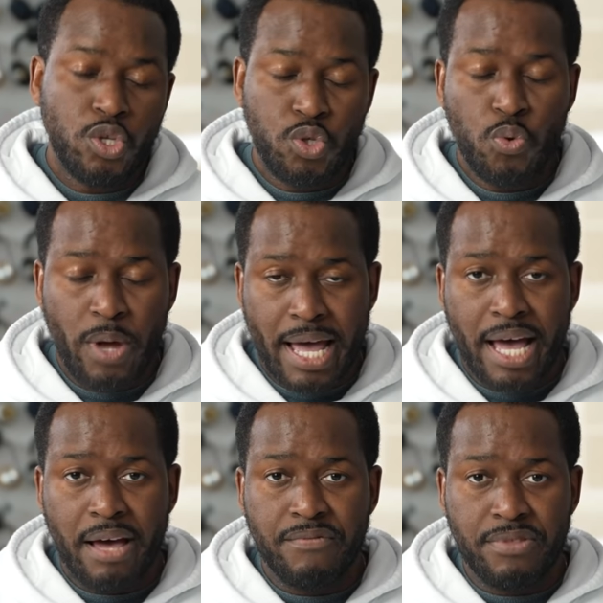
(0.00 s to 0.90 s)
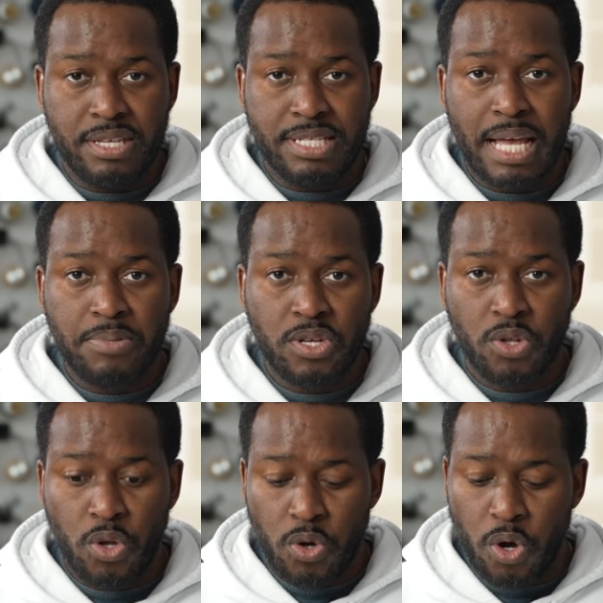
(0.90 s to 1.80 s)
do have the
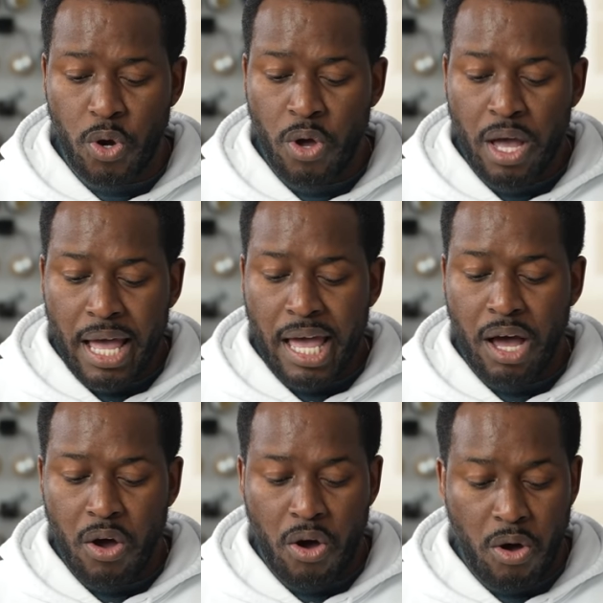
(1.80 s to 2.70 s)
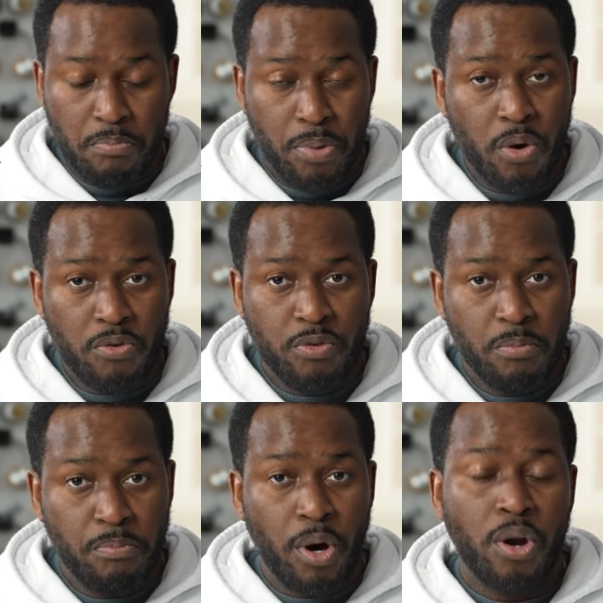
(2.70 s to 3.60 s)
Samsung logo uh, on both,
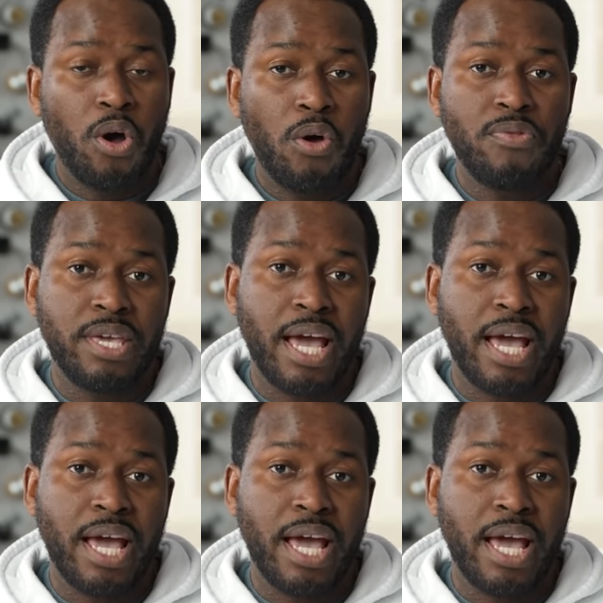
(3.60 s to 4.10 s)
but on the